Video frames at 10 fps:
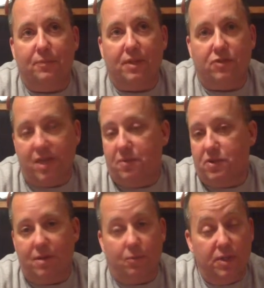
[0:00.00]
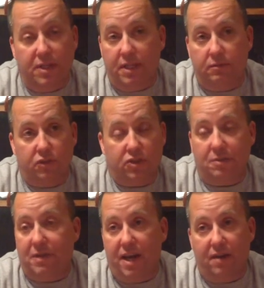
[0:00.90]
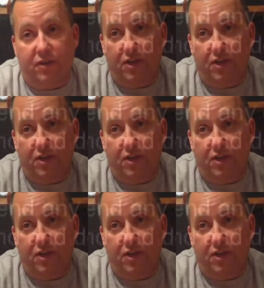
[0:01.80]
So that was something we did just about every